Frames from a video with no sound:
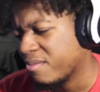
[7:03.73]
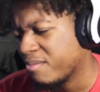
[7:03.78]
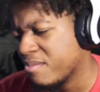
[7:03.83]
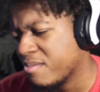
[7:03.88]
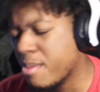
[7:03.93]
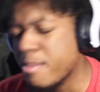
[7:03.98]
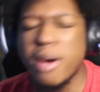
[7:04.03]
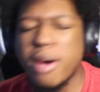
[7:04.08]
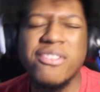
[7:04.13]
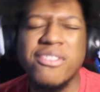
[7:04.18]

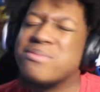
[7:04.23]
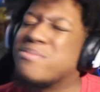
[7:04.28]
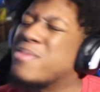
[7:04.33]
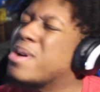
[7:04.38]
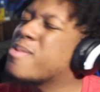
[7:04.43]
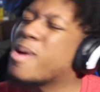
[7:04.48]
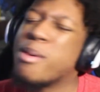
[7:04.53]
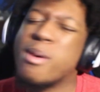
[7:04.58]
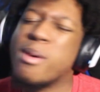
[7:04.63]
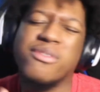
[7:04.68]
Maybe I'm
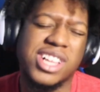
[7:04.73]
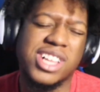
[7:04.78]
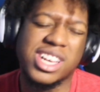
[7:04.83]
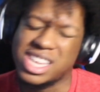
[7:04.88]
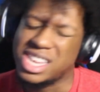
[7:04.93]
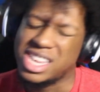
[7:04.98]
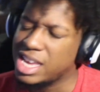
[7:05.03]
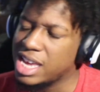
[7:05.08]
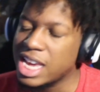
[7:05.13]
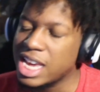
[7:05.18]

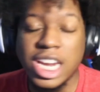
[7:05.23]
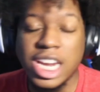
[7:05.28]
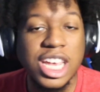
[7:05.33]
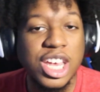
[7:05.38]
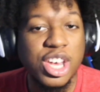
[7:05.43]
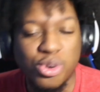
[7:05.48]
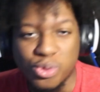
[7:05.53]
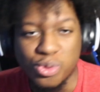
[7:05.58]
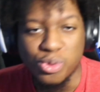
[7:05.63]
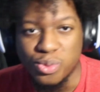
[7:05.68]
overlooking.
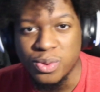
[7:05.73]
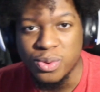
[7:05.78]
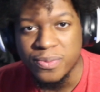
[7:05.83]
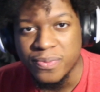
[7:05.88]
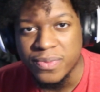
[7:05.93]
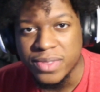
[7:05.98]
Anywho,